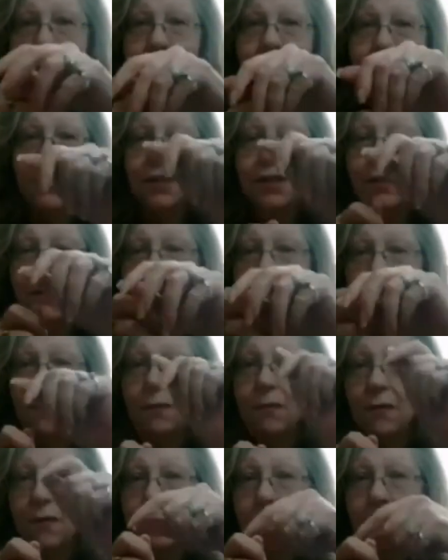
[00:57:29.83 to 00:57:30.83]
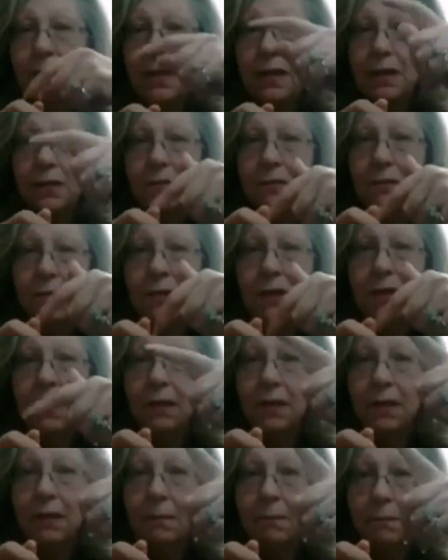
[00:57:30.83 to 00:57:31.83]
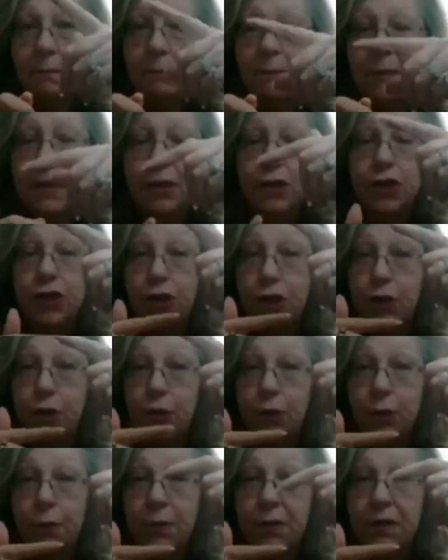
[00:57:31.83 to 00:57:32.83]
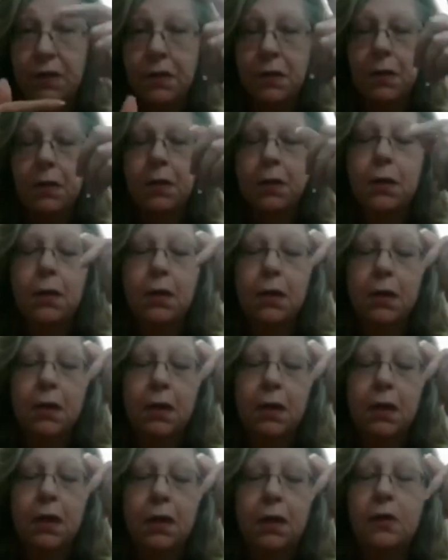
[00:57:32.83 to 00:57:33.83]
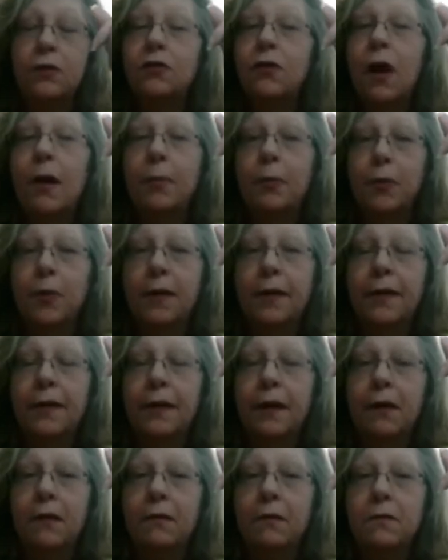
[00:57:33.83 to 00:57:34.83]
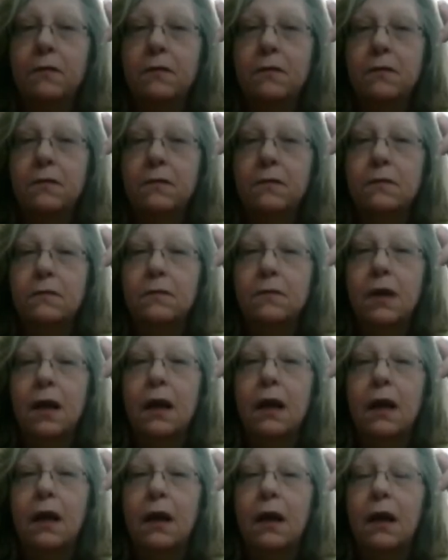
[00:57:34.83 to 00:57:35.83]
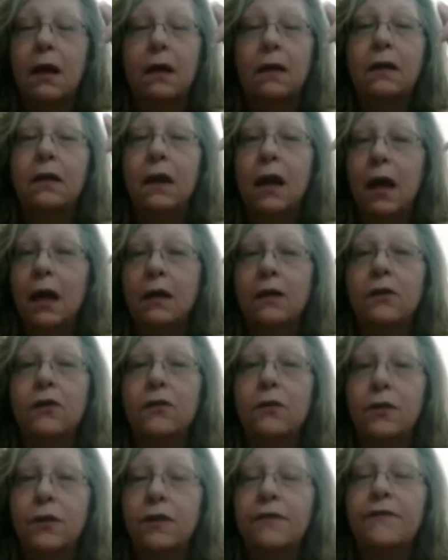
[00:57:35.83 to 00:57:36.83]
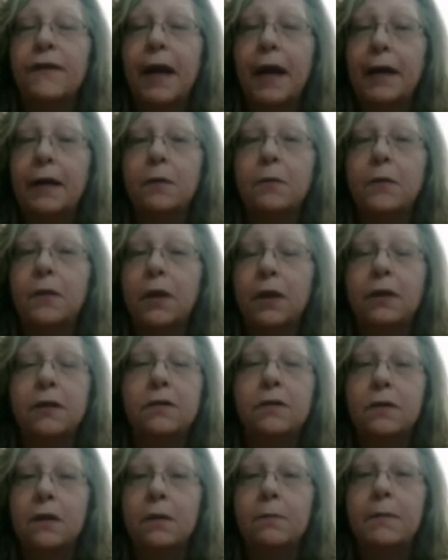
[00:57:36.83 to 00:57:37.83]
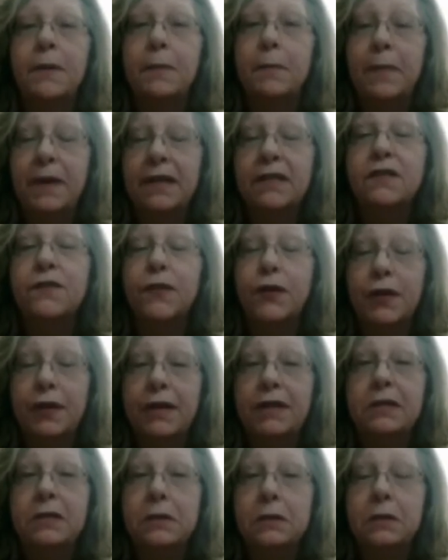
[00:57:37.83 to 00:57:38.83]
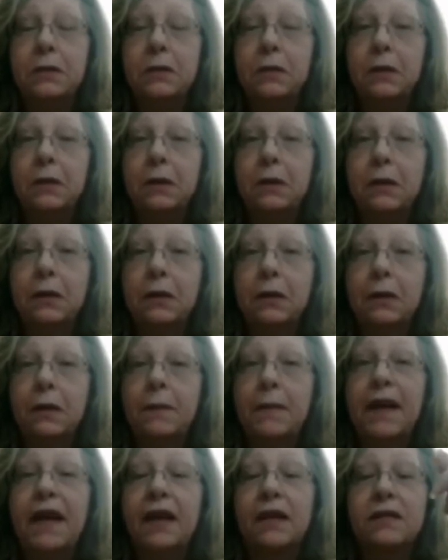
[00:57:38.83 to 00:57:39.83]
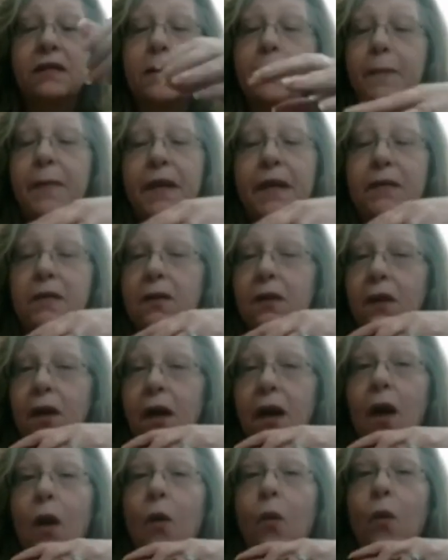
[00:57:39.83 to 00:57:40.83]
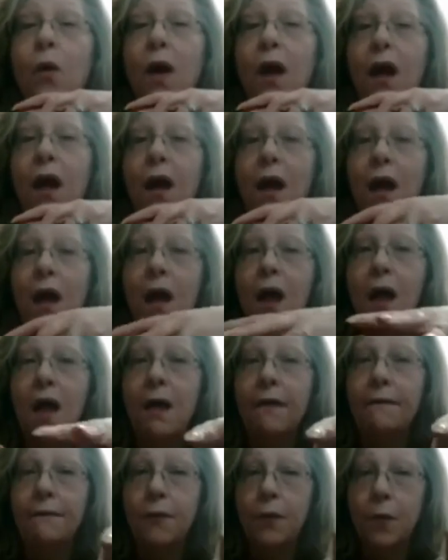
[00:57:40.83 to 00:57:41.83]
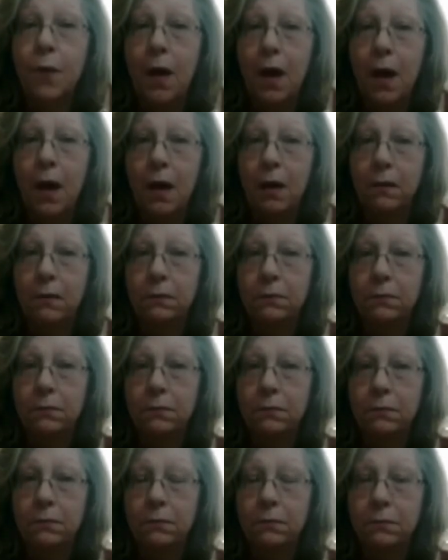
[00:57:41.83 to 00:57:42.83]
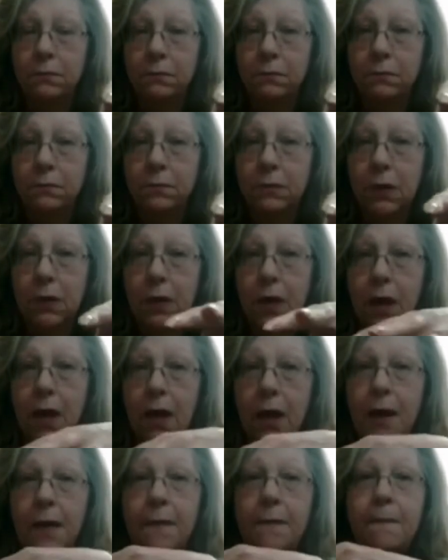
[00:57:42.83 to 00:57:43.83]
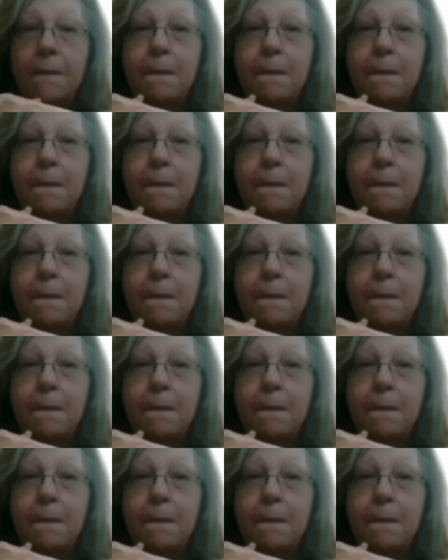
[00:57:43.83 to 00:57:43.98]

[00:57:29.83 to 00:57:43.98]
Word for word: that you get where the beads are in the big tubes, drop one of those. And yeah, you and the vacuum cleaner is going to be best friends, because them beads are going to go everywhere, okay?